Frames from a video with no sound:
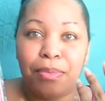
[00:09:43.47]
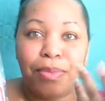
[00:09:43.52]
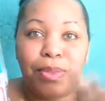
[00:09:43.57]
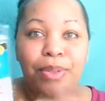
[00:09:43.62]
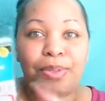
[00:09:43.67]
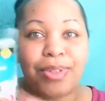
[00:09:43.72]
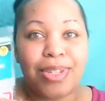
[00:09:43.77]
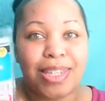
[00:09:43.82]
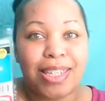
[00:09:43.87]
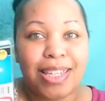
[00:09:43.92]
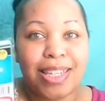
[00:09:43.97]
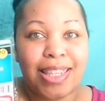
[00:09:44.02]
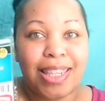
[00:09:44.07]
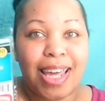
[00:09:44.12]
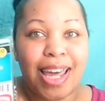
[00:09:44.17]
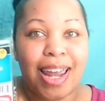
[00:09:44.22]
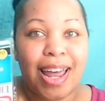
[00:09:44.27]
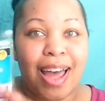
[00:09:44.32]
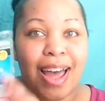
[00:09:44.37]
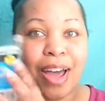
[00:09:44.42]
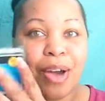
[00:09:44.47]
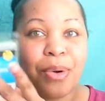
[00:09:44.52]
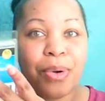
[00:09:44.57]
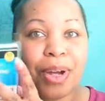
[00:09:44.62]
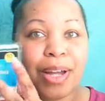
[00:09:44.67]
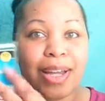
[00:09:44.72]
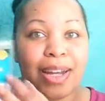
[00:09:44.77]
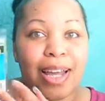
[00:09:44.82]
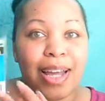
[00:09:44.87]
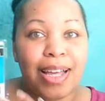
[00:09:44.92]
you will see that I
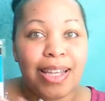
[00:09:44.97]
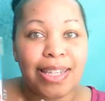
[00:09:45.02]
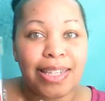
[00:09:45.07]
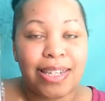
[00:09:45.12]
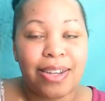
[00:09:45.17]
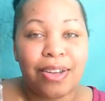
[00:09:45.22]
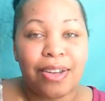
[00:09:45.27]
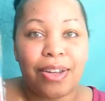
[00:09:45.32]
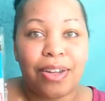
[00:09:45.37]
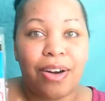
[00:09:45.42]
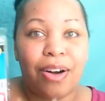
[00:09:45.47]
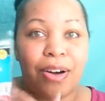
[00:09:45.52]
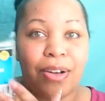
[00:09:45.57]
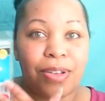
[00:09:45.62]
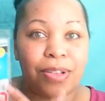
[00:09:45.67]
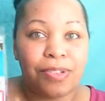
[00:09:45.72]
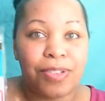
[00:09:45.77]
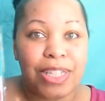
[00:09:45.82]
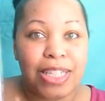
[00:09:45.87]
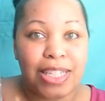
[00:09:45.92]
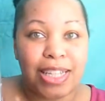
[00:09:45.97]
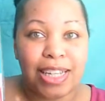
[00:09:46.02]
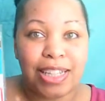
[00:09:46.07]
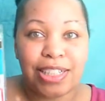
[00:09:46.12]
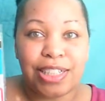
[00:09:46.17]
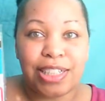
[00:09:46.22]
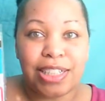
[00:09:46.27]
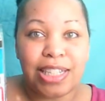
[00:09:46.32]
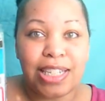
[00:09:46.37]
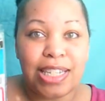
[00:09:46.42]
organize all of the
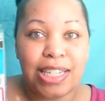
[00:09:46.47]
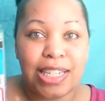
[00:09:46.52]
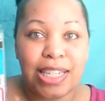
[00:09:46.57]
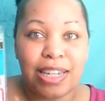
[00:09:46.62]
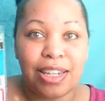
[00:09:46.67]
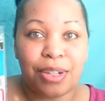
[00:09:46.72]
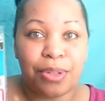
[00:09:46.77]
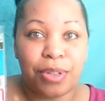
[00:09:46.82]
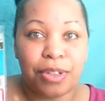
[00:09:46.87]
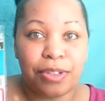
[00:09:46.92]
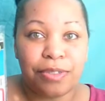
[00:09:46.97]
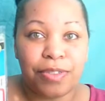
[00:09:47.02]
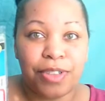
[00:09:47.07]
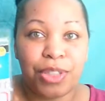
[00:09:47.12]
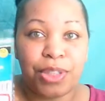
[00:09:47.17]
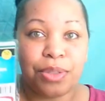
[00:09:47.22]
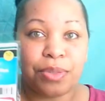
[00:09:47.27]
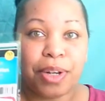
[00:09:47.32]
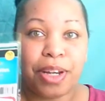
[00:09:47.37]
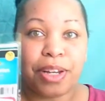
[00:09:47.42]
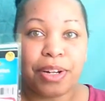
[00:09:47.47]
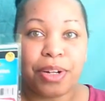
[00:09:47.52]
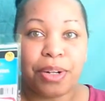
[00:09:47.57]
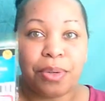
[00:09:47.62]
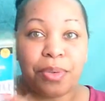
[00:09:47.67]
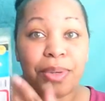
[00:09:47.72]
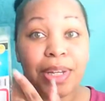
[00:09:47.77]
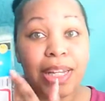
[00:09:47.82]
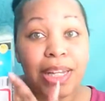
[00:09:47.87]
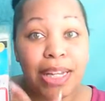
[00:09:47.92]
sections in the
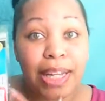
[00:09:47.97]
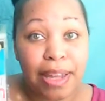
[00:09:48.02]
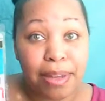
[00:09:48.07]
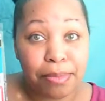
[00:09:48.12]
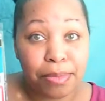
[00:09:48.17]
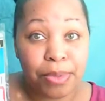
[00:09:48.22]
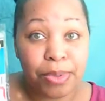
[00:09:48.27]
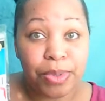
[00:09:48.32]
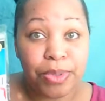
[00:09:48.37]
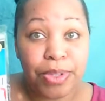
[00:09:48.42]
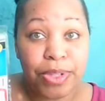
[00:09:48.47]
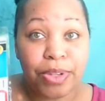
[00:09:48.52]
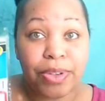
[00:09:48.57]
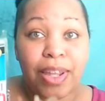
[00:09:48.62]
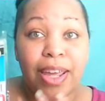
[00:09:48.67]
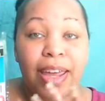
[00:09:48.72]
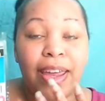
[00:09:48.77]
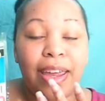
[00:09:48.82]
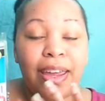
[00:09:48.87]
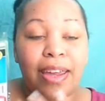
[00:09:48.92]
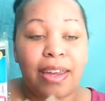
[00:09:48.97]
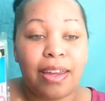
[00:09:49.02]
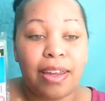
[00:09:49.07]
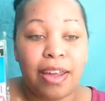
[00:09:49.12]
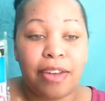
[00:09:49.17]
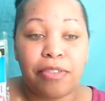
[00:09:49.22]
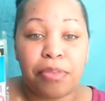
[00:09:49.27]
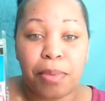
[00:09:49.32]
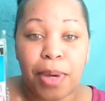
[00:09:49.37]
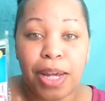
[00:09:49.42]
refrigerator with labels so that
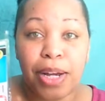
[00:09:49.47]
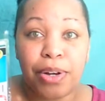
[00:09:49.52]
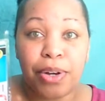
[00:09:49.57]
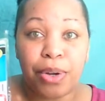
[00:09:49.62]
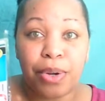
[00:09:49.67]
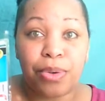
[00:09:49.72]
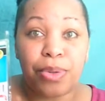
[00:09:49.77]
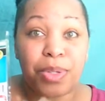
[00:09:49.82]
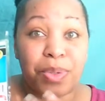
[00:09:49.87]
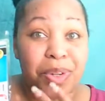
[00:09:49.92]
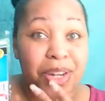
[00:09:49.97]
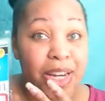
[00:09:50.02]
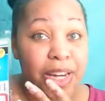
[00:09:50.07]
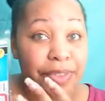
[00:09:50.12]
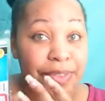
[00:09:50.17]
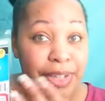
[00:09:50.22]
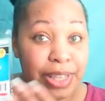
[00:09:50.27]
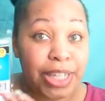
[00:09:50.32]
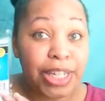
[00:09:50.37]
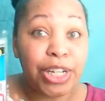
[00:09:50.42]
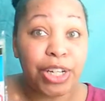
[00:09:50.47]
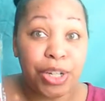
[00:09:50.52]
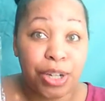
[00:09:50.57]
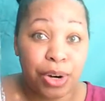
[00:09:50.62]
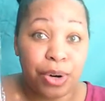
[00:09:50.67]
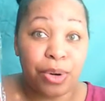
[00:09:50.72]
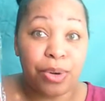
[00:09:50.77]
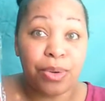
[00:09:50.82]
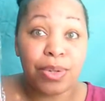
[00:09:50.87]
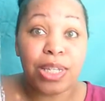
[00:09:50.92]
everybody knows where everything
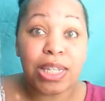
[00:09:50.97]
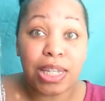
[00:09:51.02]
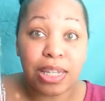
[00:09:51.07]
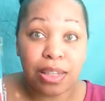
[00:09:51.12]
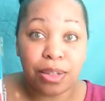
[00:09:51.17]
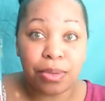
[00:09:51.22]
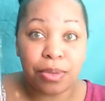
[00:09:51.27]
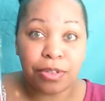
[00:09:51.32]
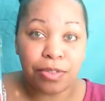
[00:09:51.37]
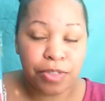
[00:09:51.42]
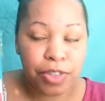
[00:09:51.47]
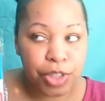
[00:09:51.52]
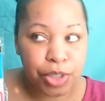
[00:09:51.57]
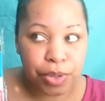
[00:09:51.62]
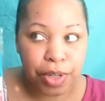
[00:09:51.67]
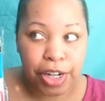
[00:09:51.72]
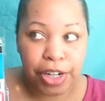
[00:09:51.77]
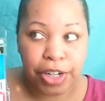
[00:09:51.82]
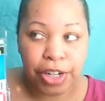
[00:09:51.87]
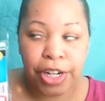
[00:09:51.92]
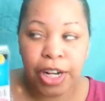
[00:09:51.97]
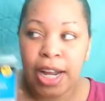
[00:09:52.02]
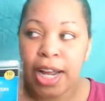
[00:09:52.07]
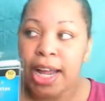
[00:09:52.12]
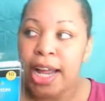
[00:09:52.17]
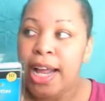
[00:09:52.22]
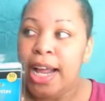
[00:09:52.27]
goes in the refrigerator.